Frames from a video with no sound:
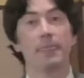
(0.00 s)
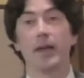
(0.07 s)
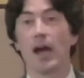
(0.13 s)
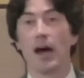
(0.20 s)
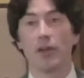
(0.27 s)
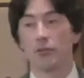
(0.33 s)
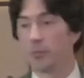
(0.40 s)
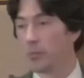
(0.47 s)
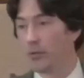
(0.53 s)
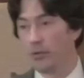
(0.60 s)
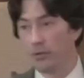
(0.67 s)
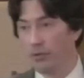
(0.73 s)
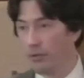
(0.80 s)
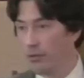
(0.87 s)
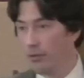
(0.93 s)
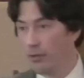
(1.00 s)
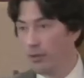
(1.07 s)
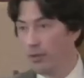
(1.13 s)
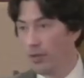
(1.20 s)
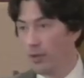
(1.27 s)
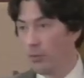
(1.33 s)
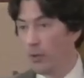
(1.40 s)
the gospel,
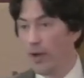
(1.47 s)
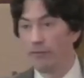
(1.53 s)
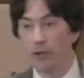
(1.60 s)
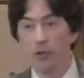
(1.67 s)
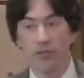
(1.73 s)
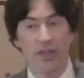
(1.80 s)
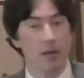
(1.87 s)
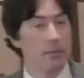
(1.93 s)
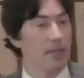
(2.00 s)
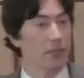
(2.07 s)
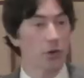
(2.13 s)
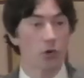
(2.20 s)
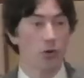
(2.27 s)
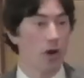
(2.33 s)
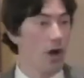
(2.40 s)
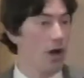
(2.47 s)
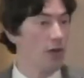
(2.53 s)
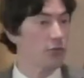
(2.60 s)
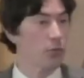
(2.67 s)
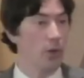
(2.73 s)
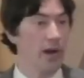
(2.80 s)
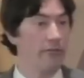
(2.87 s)
whatever you think about the
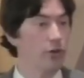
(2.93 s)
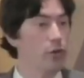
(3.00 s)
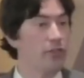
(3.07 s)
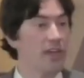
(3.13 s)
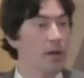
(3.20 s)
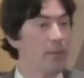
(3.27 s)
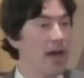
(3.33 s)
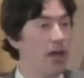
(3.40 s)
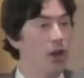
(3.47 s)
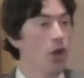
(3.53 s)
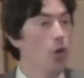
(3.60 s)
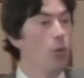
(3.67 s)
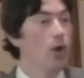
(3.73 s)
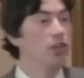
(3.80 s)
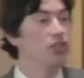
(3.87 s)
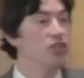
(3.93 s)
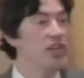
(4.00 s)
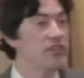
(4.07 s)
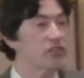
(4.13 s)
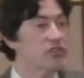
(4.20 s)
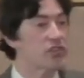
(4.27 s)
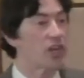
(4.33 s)
cross, whatever you think about what
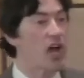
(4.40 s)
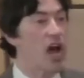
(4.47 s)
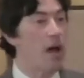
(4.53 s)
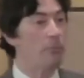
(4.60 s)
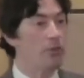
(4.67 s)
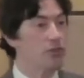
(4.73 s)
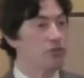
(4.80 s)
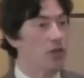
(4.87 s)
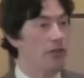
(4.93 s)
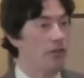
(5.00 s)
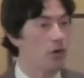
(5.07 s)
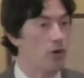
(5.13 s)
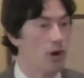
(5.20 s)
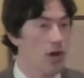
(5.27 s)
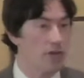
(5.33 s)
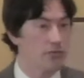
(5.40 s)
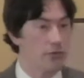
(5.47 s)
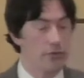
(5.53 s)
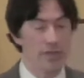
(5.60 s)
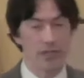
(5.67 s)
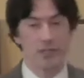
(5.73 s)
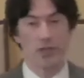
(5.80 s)
Jesus accomplished on the cross
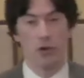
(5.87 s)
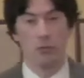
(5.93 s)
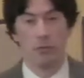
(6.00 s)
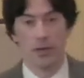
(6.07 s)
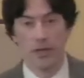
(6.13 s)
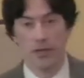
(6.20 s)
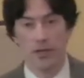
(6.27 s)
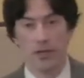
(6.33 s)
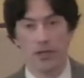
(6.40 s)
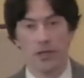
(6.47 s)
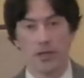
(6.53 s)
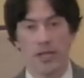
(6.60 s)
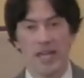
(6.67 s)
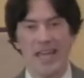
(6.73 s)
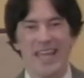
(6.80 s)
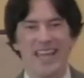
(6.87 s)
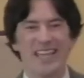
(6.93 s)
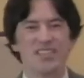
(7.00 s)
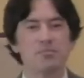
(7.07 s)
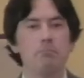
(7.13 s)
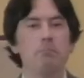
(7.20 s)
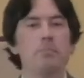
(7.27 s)
through the atonement,
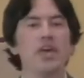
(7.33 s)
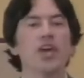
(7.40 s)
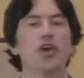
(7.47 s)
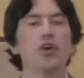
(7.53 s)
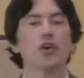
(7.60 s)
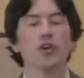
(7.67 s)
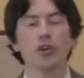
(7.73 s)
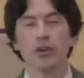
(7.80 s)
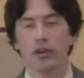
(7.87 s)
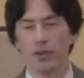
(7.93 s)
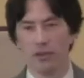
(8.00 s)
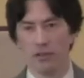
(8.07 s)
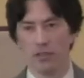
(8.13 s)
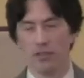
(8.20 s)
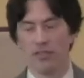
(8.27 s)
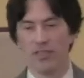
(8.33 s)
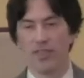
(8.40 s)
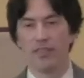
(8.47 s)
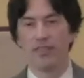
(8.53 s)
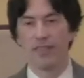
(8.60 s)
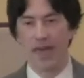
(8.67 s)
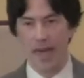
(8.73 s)
it's bigger
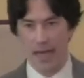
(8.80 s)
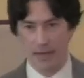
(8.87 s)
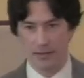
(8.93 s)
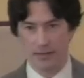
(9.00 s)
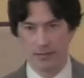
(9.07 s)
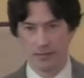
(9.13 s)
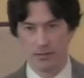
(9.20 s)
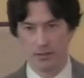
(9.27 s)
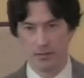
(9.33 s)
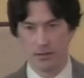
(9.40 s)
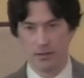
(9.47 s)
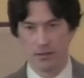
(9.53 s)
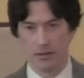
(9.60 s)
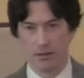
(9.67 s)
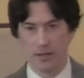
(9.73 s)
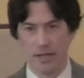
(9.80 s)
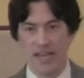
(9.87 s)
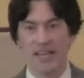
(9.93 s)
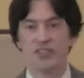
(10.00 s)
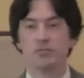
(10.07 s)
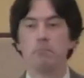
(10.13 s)
than that. It's